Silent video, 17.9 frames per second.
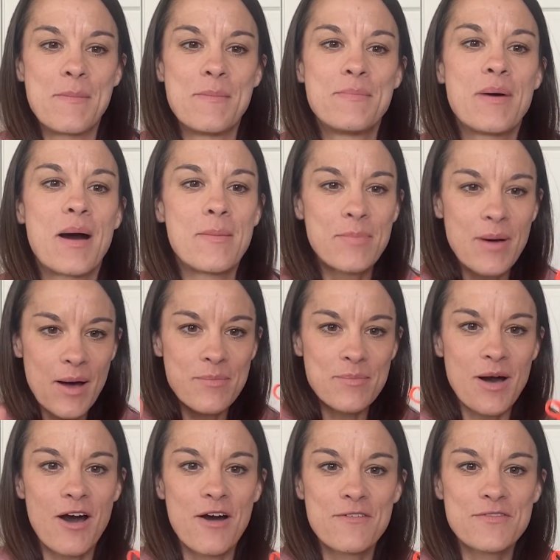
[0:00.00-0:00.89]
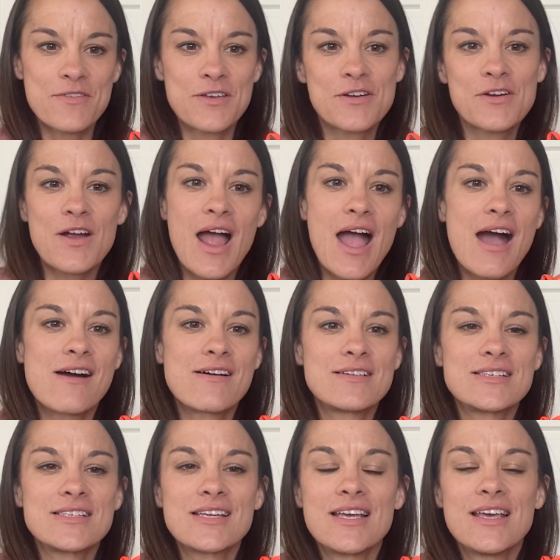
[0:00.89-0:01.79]
bump up off the
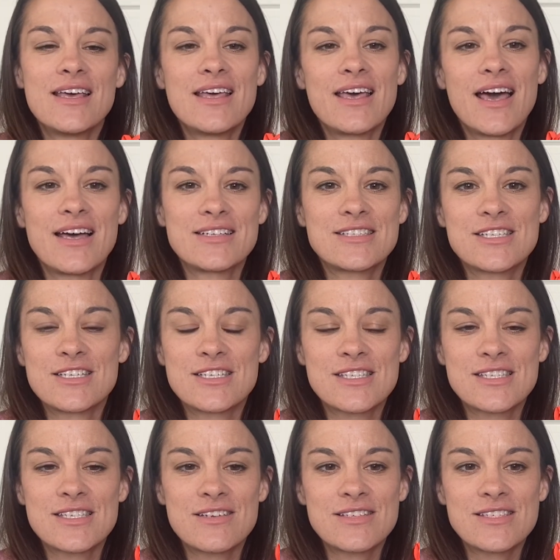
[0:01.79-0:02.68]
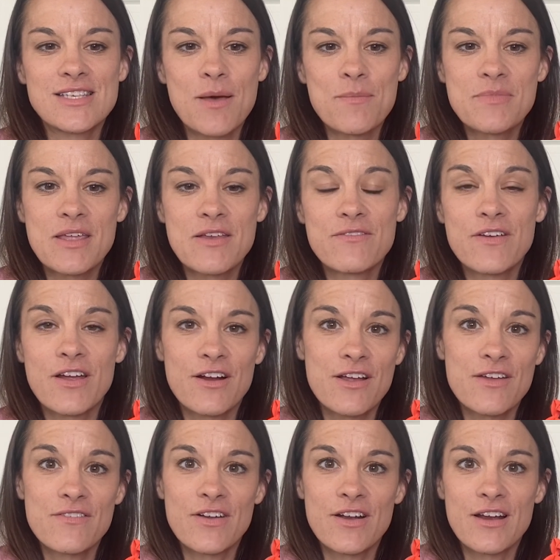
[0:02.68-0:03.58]
ground. It's just something
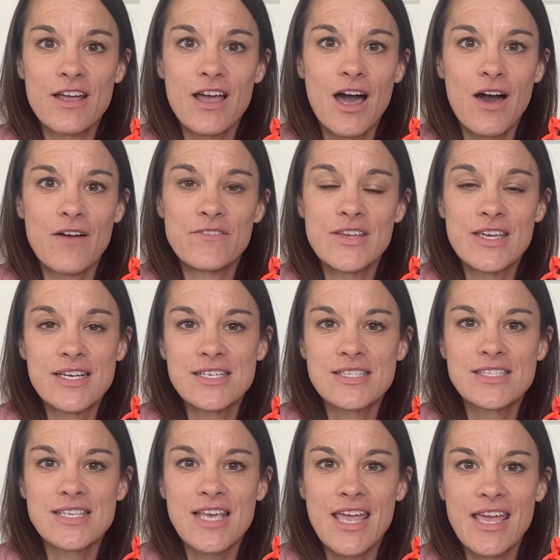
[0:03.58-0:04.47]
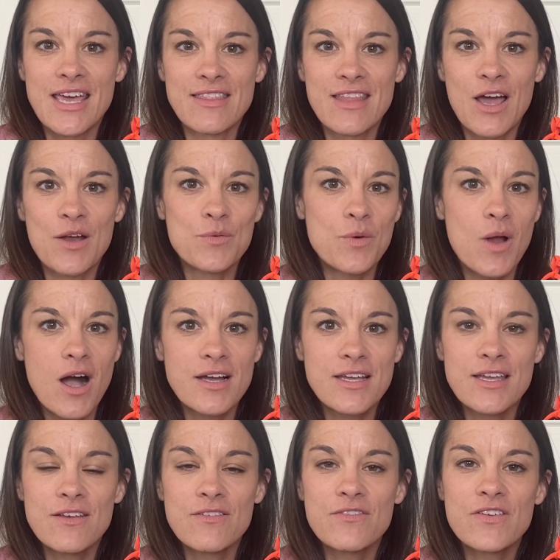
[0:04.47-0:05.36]
very, very obvious. And that
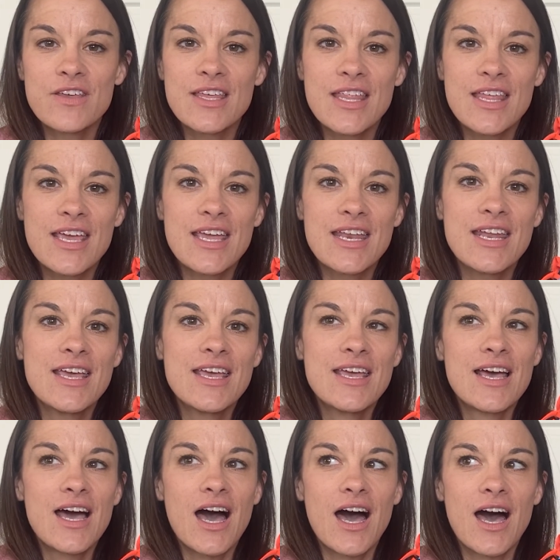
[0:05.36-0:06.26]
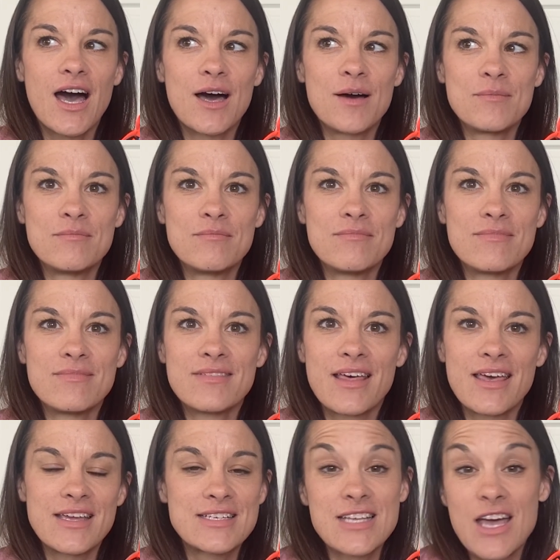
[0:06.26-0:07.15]
rocking feeling,
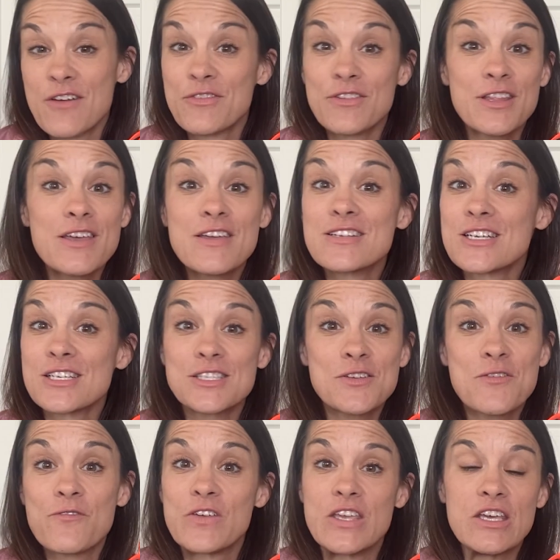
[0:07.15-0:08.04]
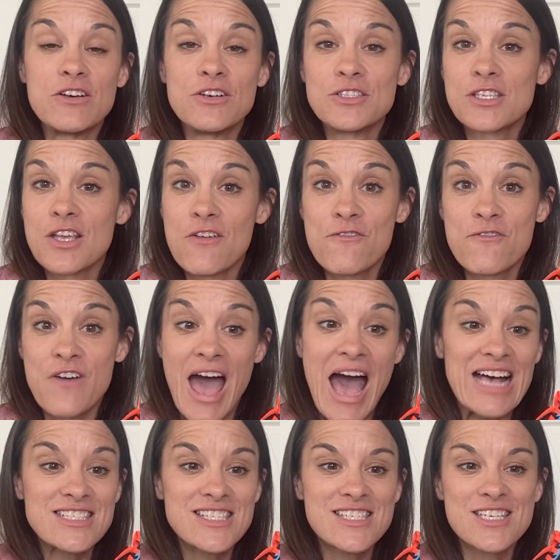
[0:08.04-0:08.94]
it definitely just feels
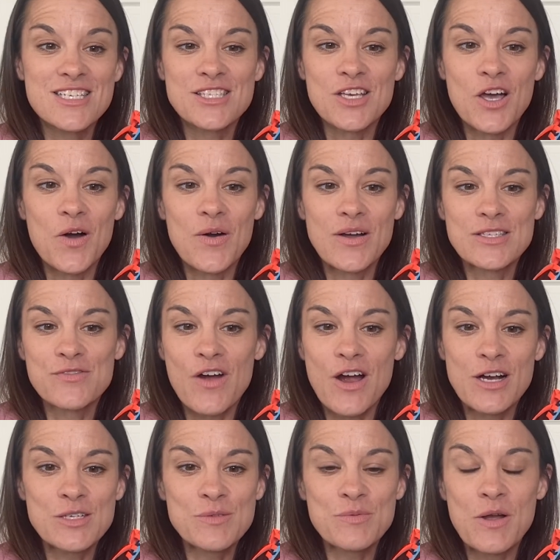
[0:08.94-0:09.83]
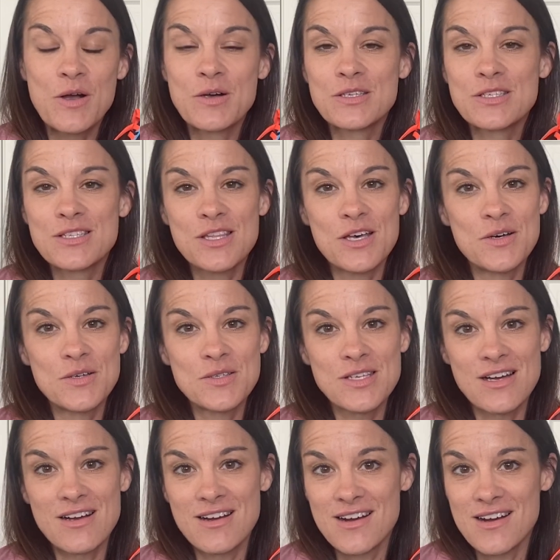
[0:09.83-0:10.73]
fast. So as far as pros, those
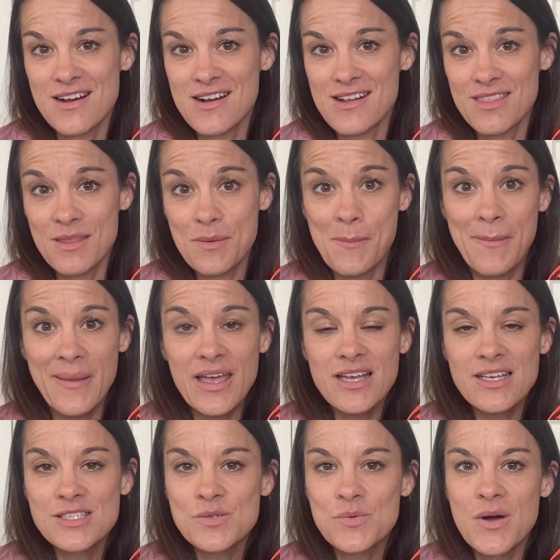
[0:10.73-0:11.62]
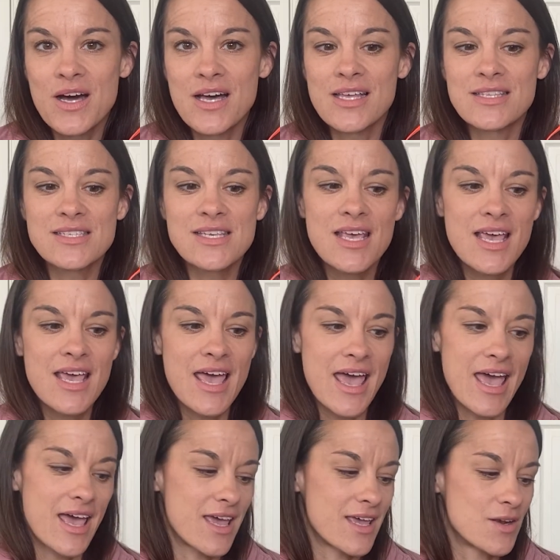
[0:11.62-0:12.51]
are the biggest ones,
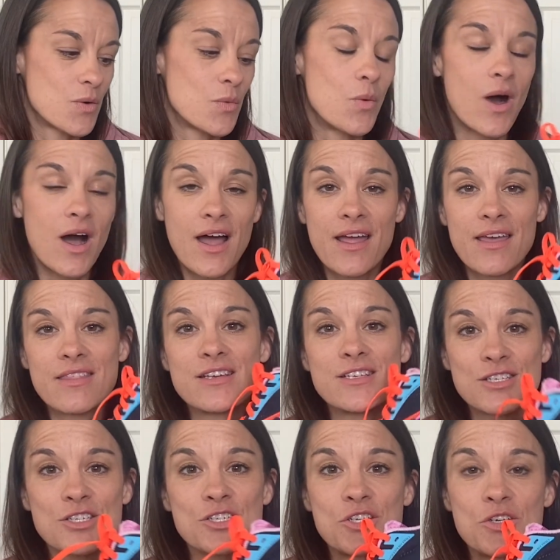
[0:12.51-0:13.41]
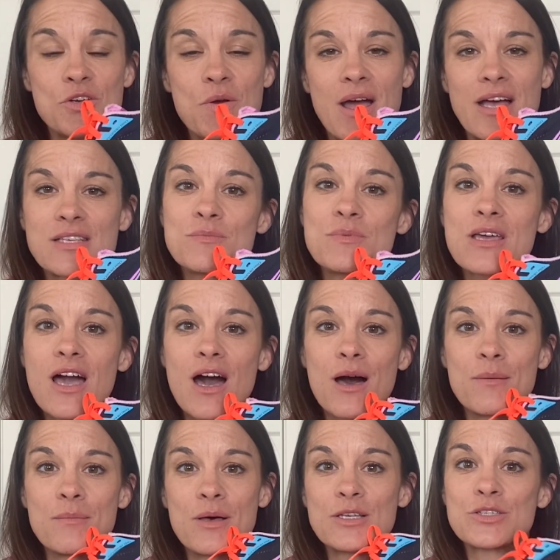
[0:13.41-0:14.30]
and why this shoe has
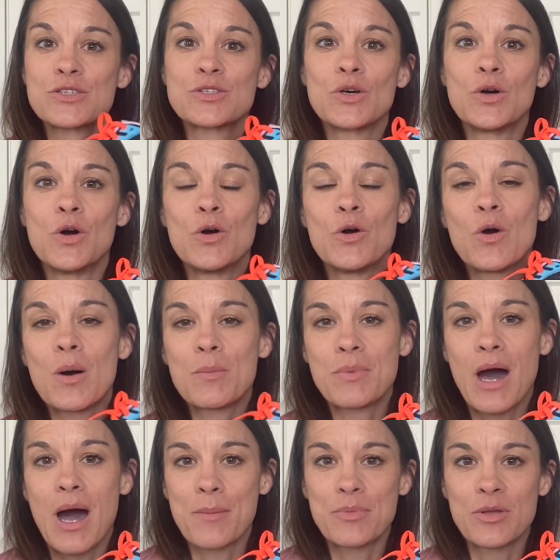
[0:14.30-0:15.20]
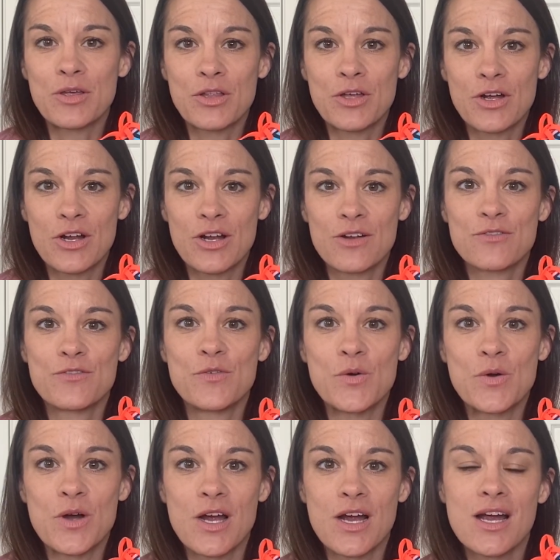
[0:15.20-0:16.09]
become so popular
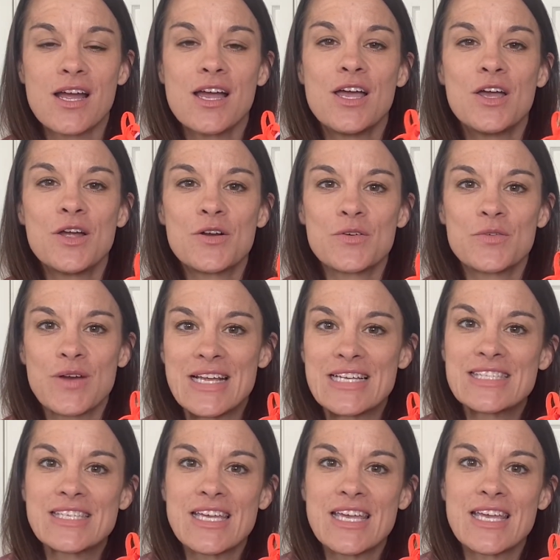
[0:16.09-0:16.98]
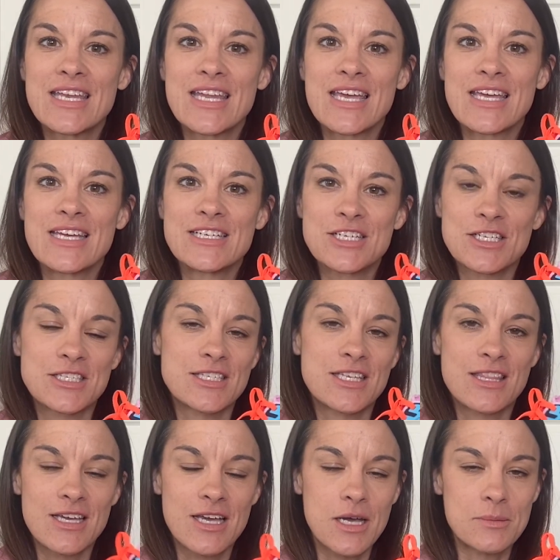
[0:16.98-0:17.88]
for racing and just in the